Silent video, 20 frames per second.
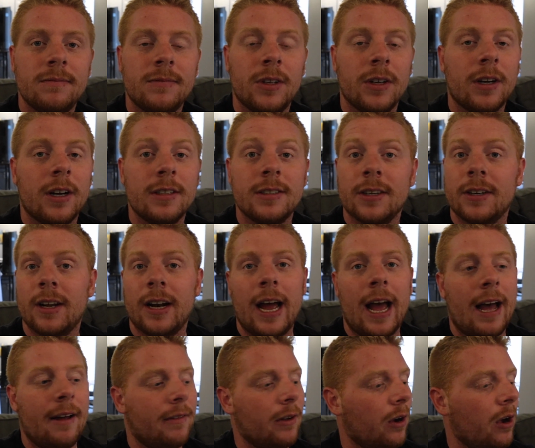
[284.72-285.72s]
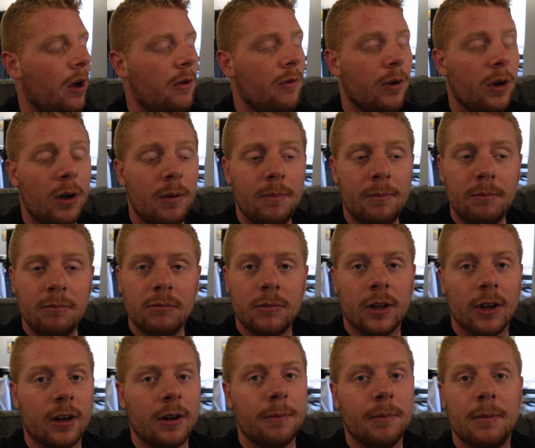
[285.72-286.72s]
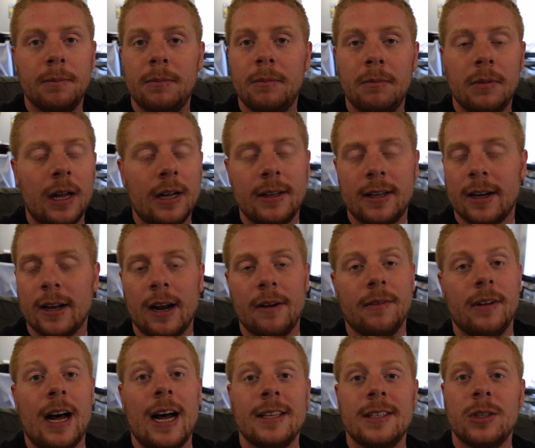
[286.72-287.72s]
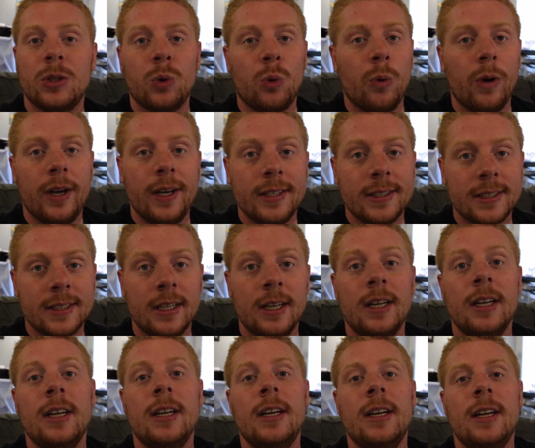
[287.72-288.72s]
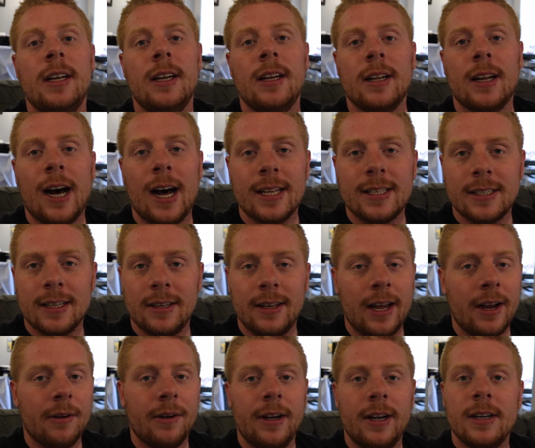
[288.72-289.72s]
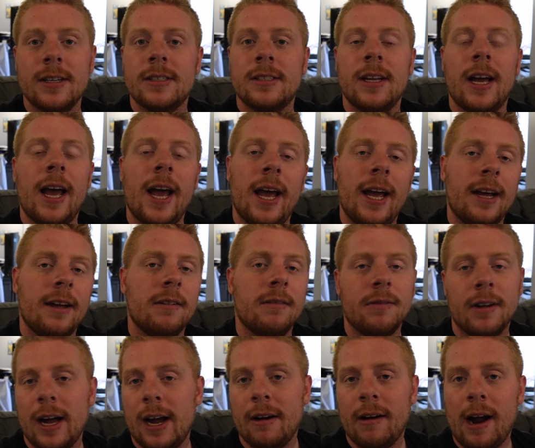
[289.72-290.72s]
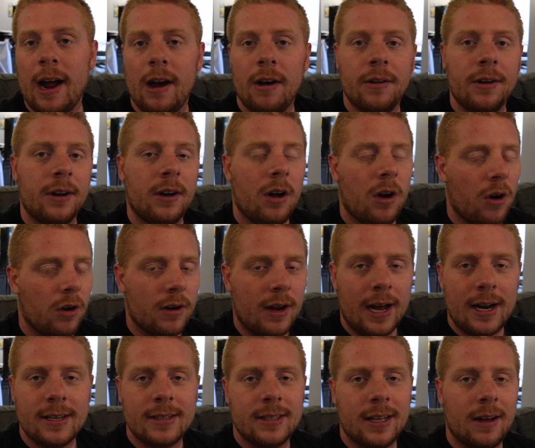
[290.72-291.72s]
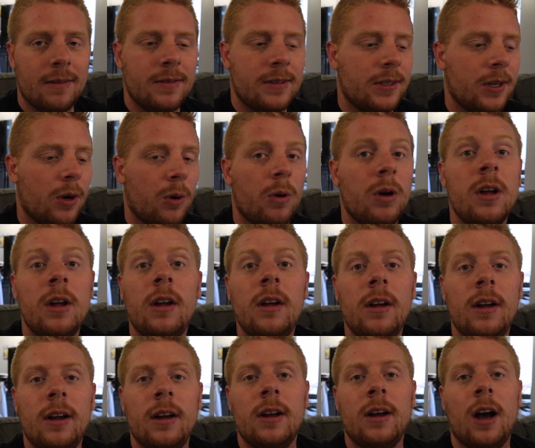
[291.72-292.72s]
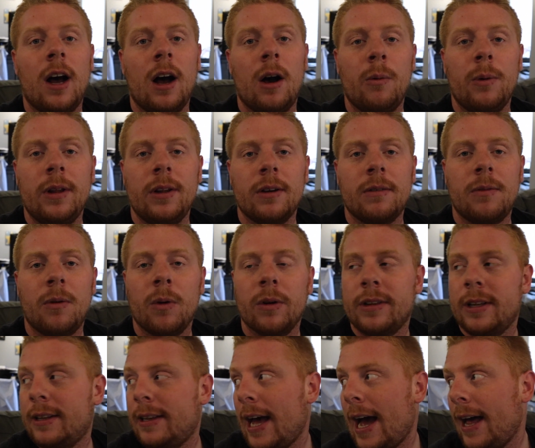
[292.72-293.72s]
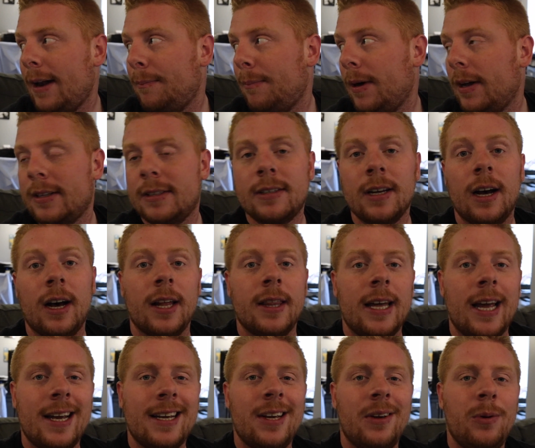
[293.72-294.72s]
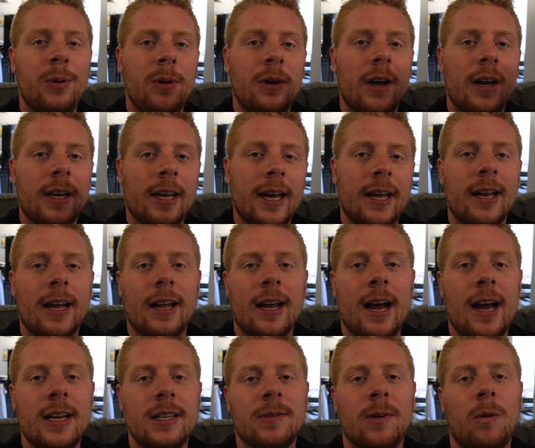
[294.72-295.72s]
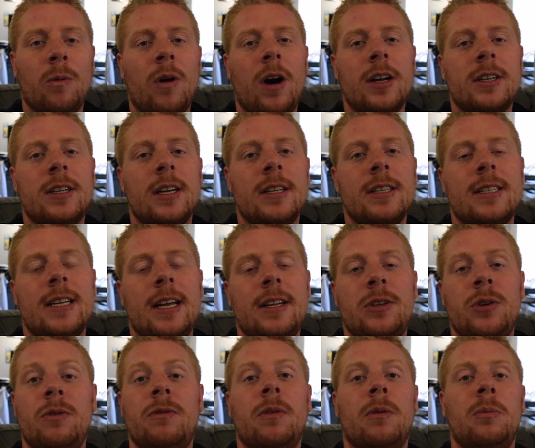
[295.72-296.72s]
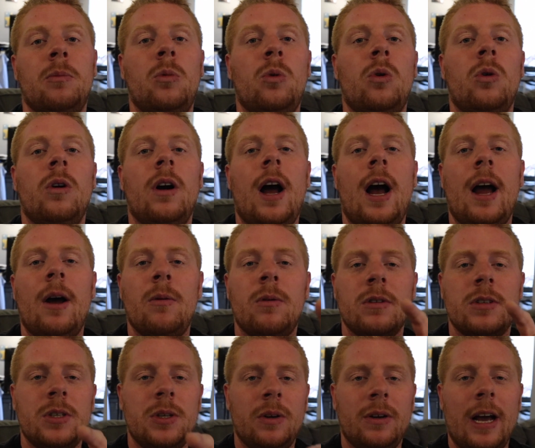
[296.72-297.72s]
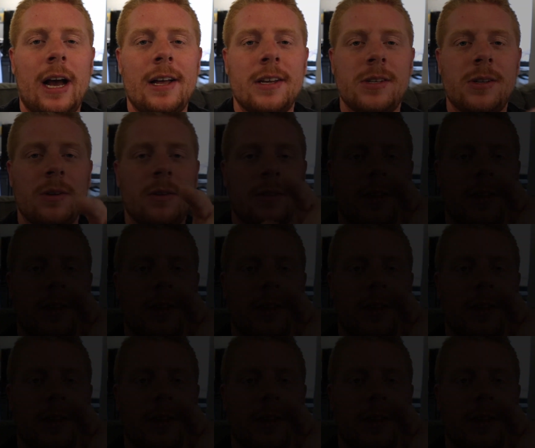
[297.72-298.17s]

because they're going to have their own room. They're going to have lots of toys, lots of areas to hang and fly around and all kind of stuff. So we look forward to that. But thank you again, guys, for watching. Stay tuned for more. I will see you guys